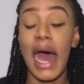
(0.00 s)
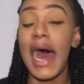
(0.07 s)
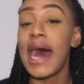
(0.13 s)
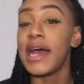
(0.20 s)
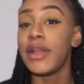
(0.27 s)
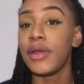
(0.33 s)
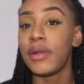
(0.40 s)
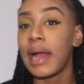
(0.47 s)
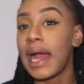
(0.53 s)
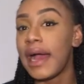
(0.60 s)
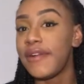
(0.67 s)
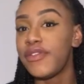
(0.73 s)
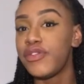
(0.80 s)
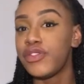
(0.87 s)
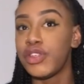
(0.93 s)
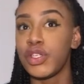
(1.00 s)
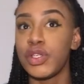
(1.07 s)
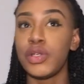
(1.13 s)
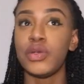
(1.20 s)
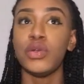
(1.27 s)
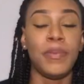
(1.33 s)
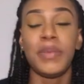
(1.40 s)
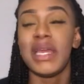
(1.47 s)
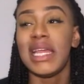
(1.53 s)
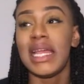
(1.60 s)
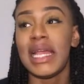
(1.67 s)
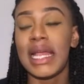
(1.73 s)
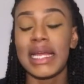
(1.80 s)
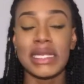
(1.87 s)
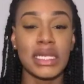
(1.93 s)
I don't have to
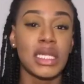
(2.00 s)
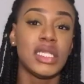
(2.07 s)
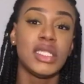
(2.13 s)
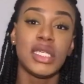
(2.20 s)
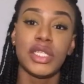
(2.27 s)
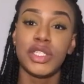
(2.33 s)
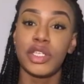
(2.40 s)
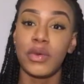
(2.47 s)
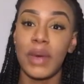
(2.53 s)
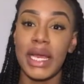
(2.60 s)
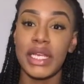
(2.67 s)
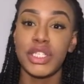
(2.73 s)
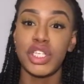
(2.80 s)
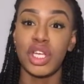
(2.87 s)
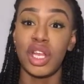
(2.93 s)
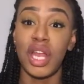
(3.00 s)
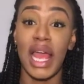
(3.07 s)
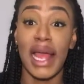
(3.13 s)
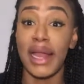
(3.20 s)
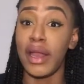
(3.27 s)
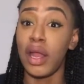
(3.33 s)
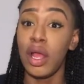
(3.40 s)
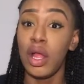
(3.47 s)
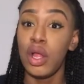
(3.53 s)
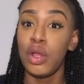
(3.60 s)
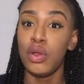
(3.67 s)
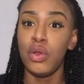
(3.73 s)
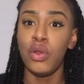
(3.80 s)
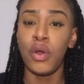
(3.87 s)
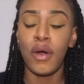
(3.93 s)
be in this situation and
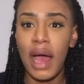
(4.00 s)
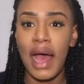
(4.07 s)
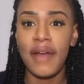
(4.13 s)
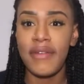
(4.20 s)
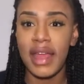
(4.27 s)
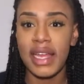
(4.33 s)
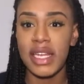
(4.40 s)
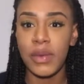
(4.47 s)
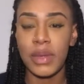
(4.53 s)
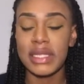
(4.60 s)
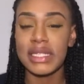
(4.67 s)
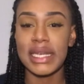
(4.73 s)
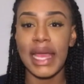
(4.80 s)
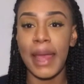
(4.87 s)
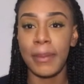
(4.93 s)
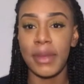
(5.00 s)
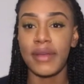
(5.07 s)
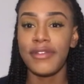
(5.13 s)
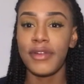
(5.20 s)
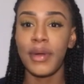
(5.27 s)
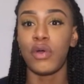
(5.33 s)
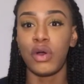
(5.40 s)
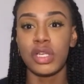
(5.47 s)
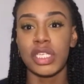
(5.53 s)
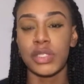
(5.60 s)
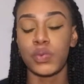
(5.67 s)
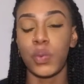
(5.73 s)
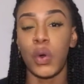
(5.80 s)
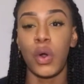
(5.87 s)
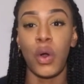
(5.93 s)
not have anyone to get me through. God is
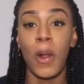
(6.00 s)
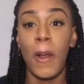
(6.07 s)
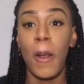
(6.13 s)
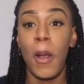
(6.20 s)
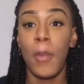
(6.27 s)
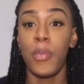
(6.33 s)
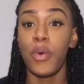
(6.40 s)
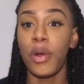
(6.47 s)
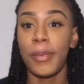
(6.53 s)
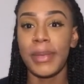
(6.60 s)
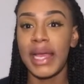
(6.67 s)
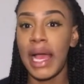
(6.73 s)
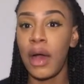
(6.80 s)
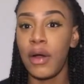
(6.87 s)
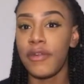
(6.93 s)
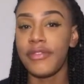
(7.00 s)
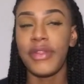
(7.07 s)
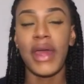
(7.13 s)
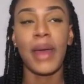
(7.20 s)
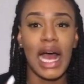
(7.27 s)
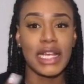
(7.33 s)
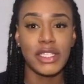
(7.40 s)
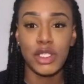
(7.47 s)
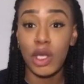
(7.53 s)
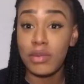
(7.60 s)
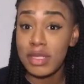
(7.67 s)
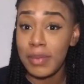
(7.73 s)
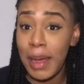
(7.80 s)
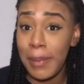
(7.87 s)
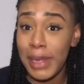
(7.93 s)
what brought me out of there. I
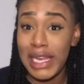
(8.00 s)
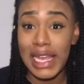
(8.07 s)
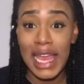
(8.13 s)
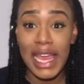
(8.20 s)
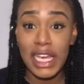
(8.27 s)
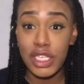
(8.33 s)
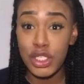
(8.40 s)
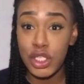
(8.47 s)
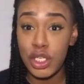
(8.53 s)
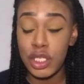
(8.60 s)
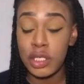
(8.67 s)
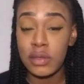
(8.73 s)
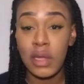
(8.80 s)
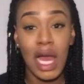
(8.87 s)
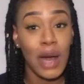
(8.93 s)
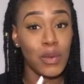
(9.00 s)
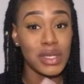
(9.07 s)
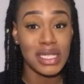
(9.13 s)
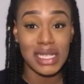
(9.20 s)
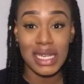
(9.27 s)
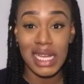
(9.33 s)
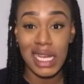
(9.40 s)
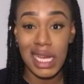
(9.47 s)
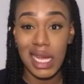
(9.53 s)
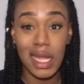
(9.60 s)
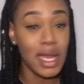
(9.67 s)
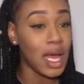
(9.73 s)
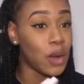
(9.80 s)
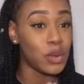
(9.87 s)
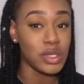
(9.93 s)
stopped my medication, I wasn't
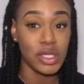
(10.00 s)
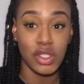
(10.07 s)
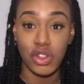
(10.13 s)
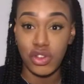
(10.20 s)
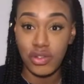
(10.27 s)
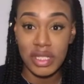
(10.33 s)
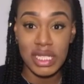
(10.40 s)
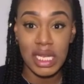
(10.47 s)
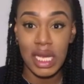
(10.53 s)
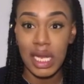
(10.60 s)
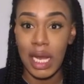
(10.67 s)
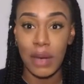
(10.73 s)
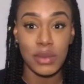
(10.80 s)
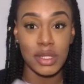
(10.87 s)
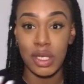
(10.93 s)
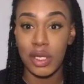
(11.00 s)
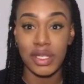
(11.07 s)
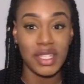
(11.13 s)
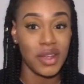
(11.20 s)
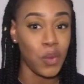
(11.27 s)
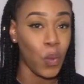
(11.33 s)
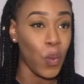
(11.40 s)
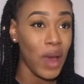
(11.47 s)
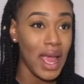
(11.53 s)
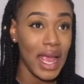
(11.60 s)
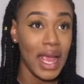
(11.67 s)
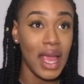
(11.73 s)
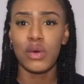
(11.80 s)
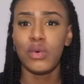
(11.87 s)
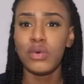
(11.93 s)
eating, I wasn't drinking, I was losing
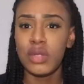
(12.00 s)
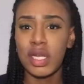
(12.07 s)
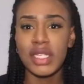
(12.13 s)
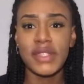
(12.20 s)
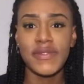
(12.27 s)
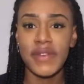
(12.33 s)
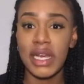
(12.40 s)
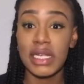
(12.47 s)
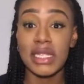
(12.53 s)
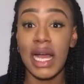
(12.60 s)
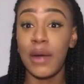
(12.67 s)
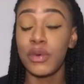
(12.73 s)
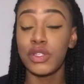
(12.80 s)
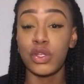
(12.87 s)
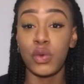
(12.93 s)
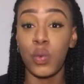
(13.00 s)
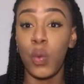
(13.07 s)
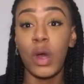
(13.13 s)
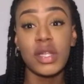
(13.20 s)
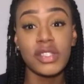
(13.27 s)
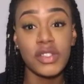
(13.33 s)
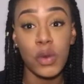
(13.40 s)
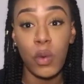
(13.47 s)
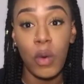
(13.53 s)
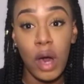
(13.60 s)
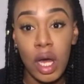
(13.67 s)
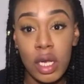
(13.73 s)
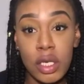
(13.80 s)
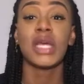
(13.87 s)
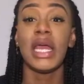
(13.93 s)
weight, all those things. I was on
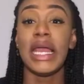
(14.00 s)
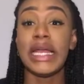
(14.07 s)
one-to-one.